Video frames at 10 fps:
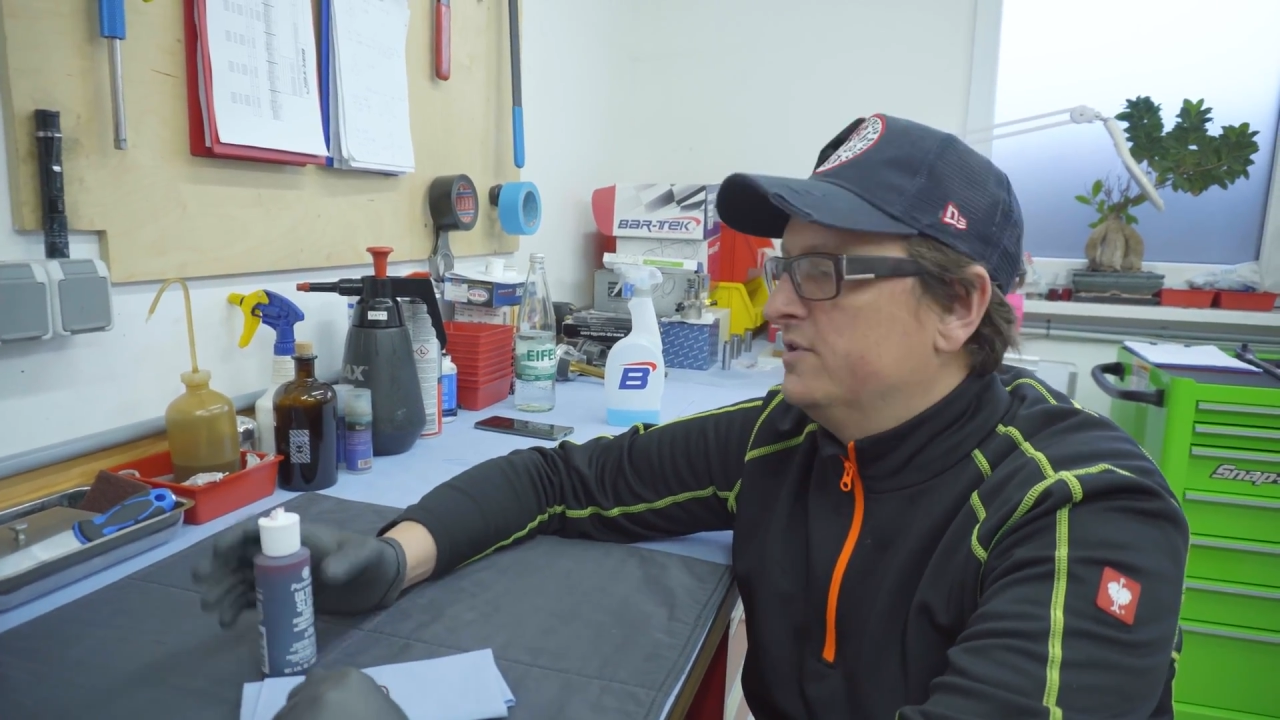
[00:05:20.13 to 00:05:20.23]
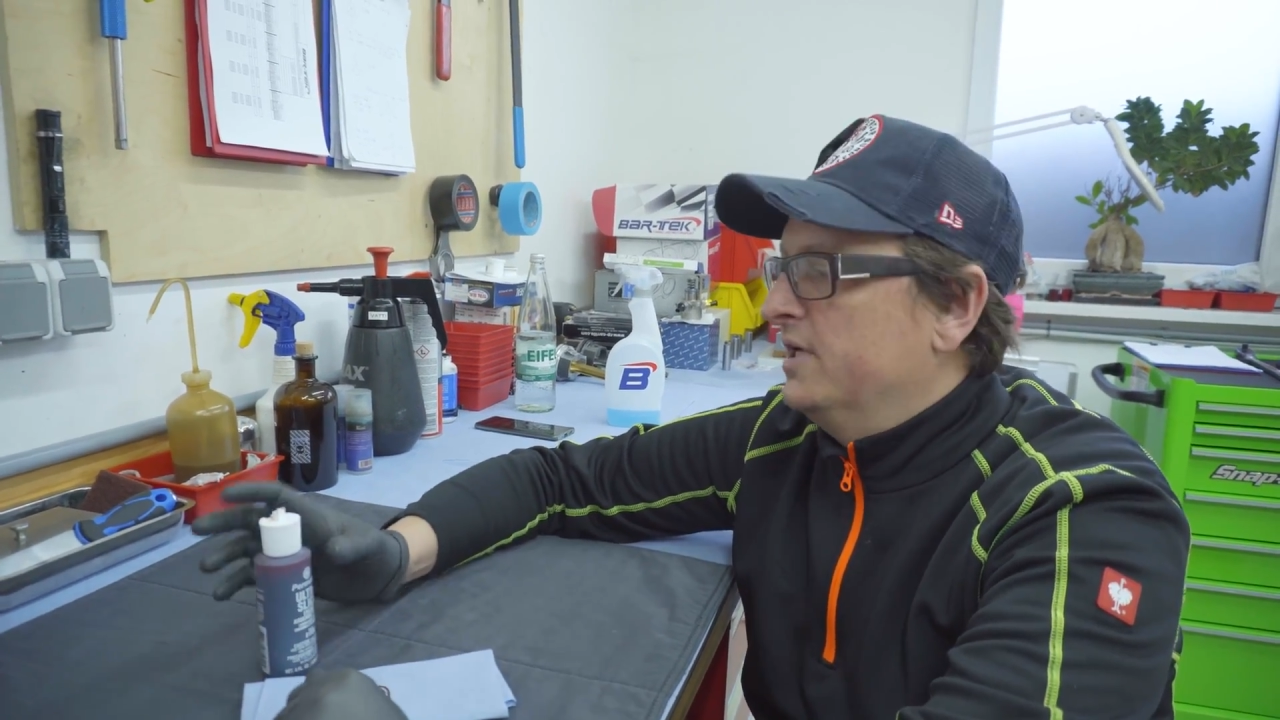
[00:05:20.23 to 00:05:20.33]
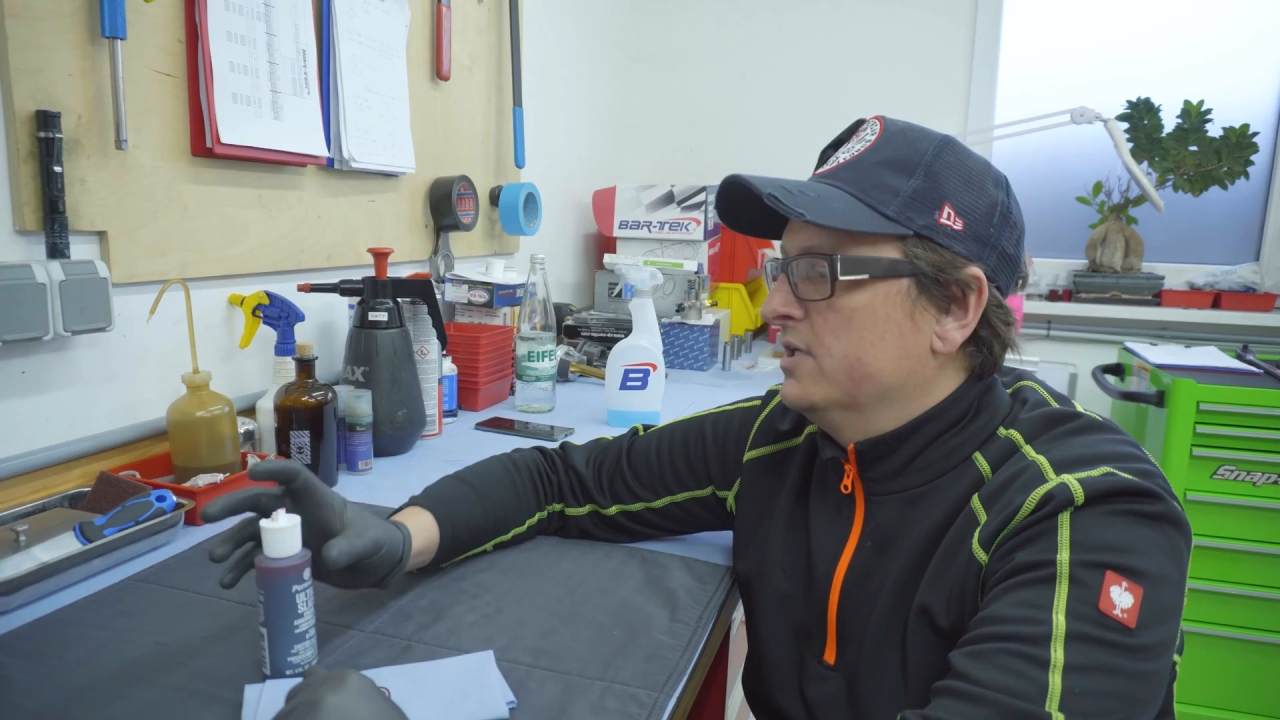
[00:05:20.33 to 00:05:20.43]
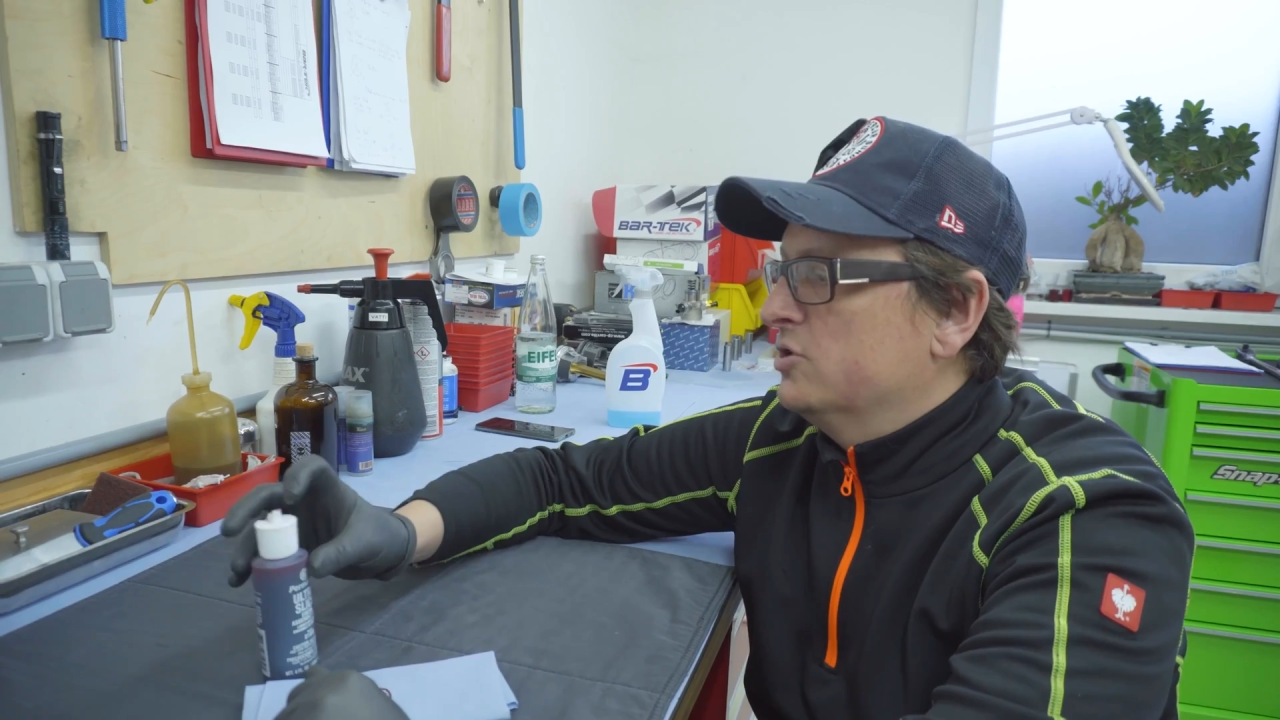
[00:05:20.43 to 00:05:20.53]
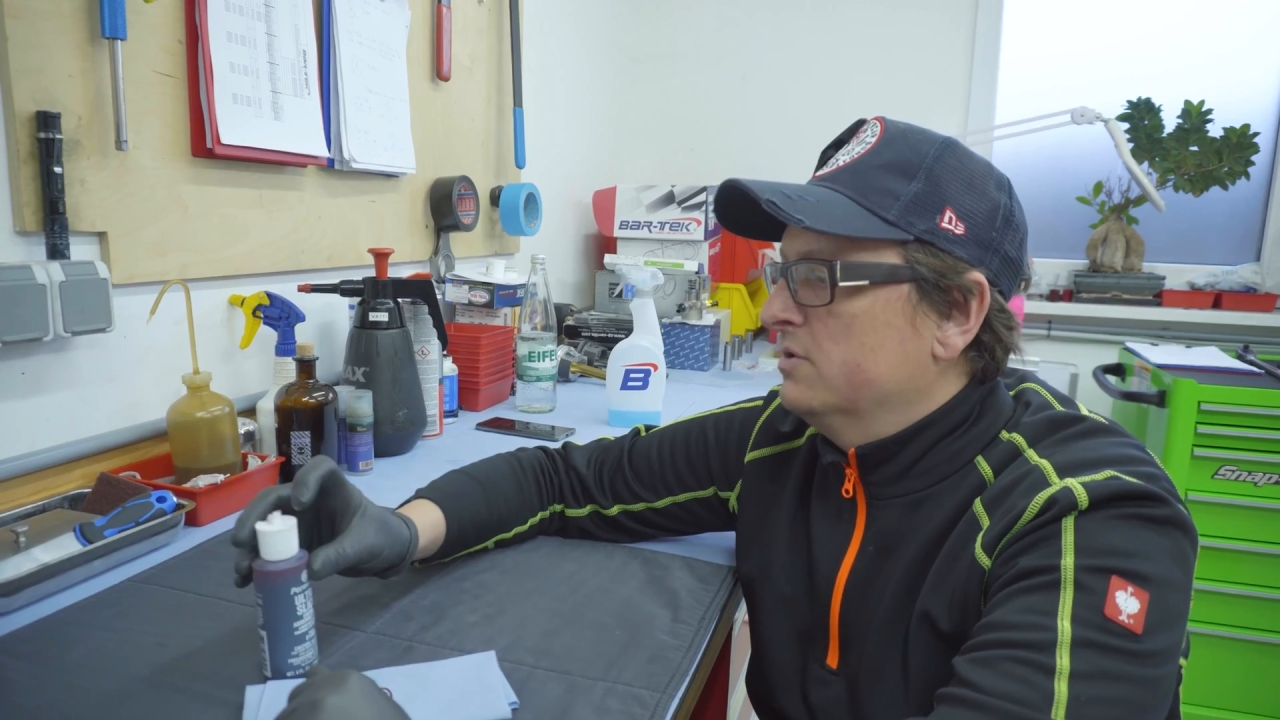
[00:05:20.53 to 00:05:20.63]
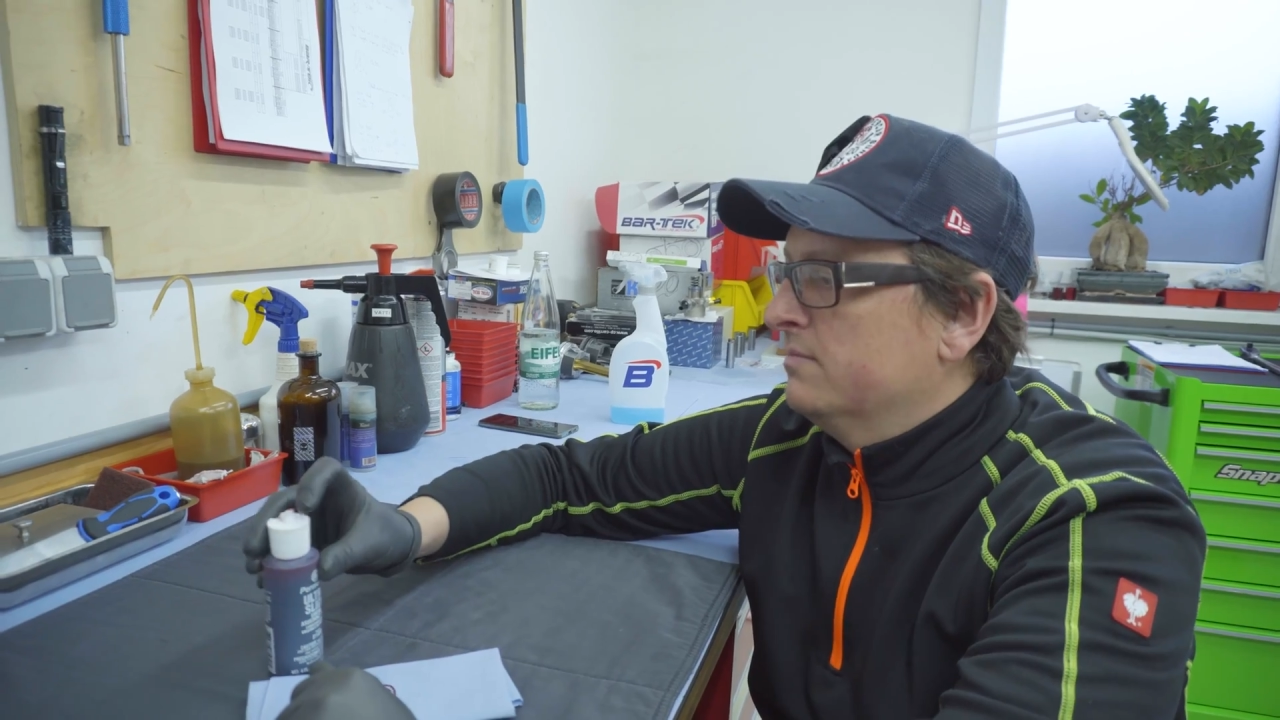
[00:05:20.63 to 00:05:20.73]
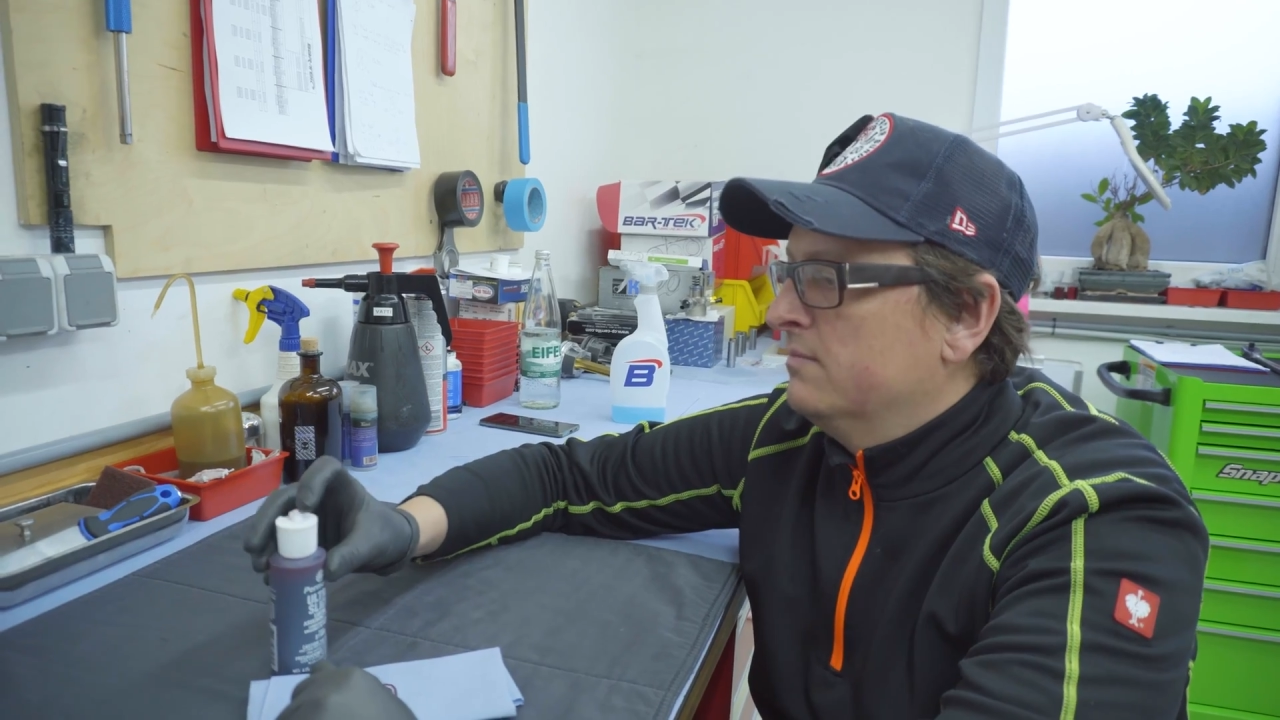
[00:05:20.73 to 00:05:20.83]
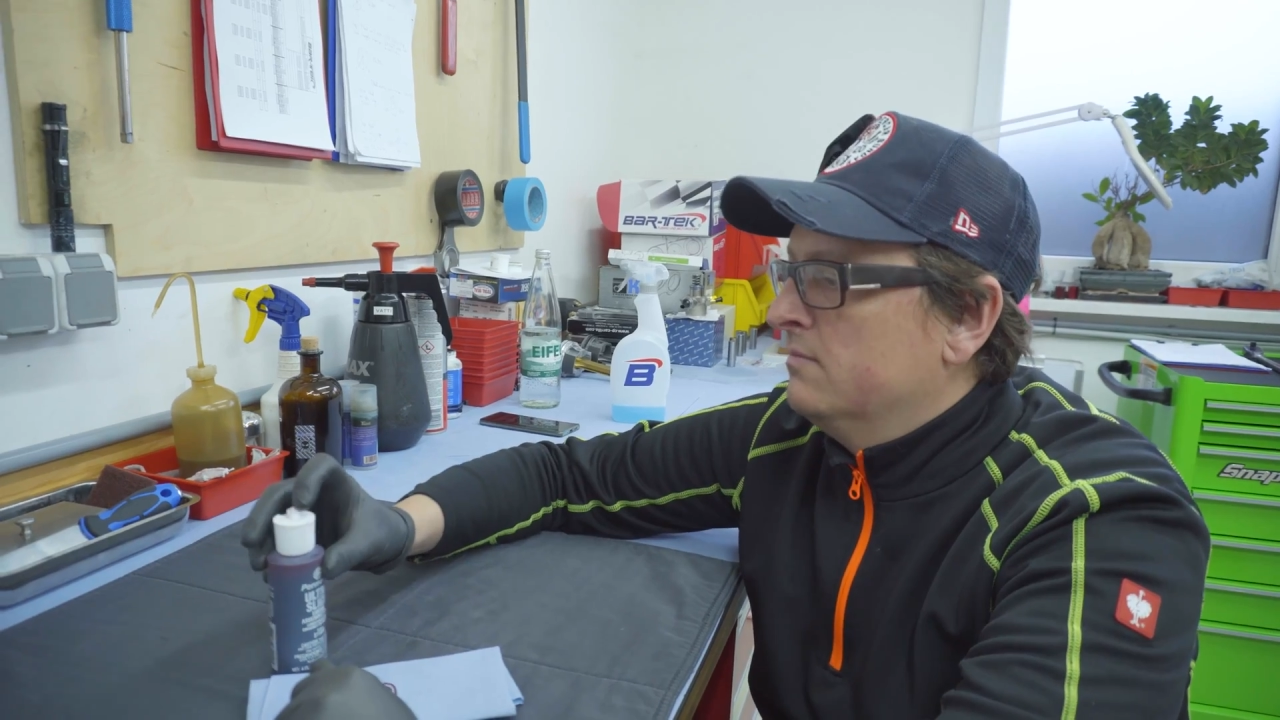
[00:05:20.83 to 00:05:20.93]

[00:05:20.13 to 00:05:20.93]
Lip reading: the engine.